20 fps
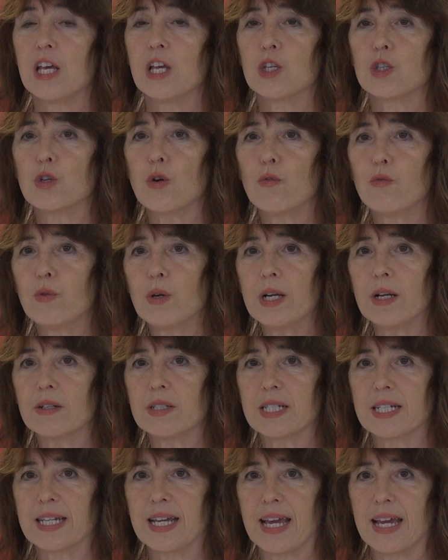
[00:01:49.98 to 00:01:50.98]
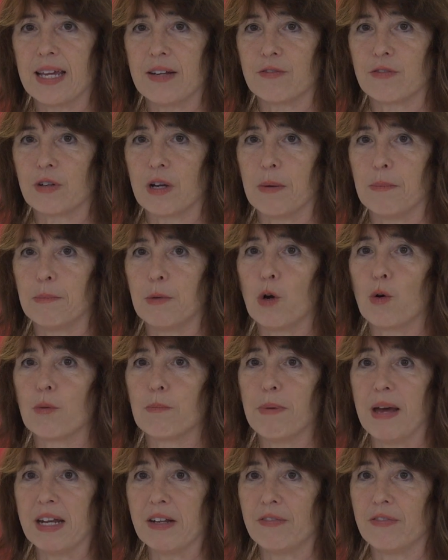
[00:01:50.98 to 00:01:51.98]
So if we are to gain from or
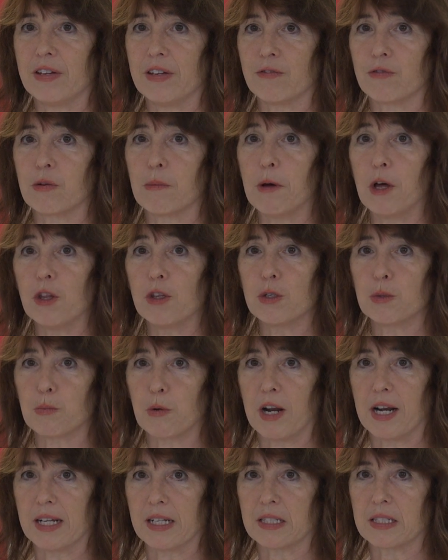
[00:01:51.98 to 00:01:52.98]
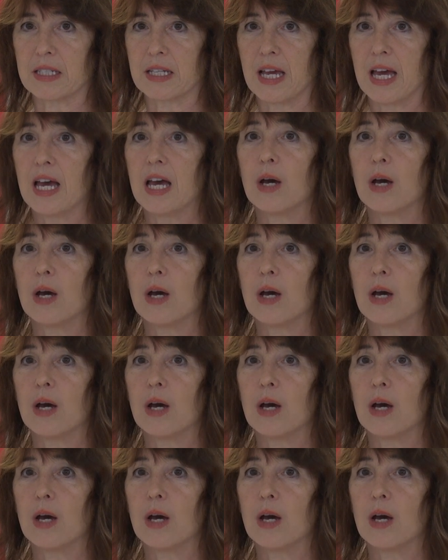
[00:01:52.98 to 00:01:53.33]
benefit from all those products,